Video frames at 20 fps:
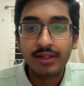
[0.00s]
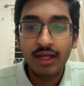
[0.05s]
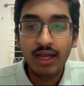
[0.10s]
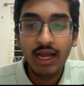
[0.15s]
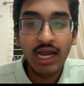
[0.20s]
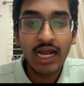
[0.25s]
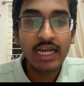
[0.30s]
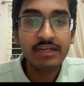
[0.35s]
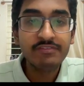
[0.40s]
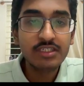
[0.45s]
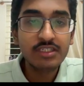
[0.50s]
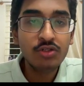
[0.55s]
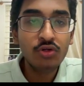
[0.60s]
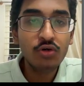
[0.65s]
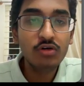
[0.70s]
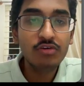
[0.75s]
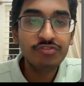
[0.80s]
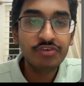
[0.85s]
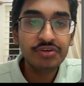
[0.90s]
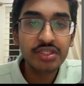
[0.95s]
I will
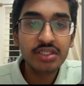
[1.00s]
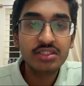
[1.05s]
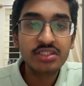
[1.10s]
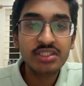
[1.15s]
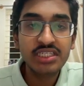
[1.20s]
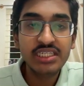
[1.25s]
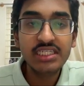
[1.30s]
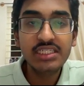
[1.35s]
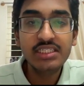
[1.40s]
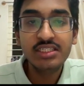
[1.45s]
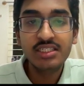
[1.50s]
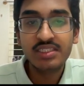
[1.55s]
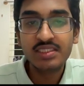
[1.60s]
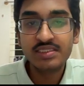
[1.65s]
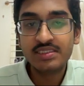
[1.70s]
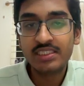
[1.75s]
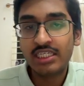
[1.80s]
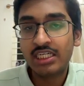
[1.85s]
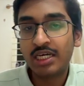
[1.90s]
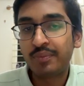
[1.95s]
look for the 3 nearest
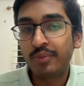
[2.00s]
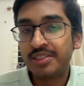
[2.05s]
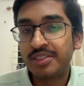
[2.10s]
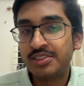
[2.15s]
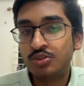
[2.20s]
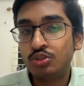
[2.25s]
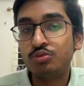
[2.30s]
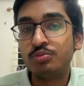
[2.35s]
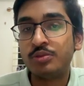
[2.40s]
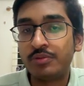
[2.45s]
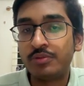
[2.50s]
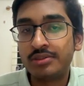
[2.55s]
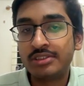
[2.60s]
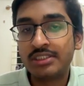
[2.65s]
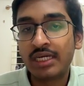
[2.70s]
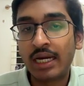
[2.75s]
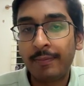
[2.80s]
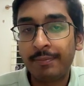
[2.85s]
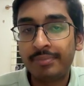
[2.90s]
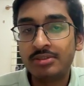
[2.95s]
data points to me, which
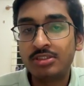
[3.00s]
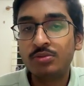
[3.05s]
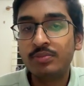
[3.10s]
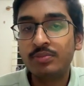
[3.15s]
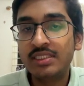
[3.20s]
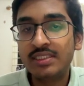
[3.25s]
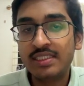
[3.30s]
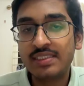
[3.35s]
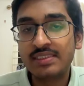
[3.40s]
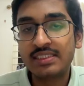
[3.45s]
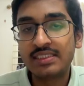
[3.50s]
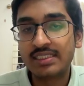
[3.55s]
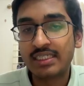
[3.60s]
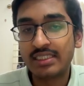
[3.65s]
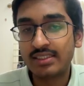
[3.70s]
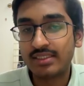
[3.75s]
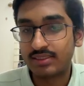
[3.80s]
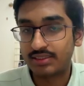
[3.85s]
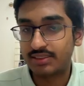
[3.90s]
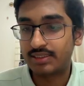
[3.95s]
happens to be this, this and
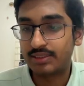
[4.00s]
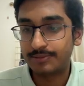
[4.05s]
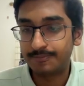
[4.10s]
this.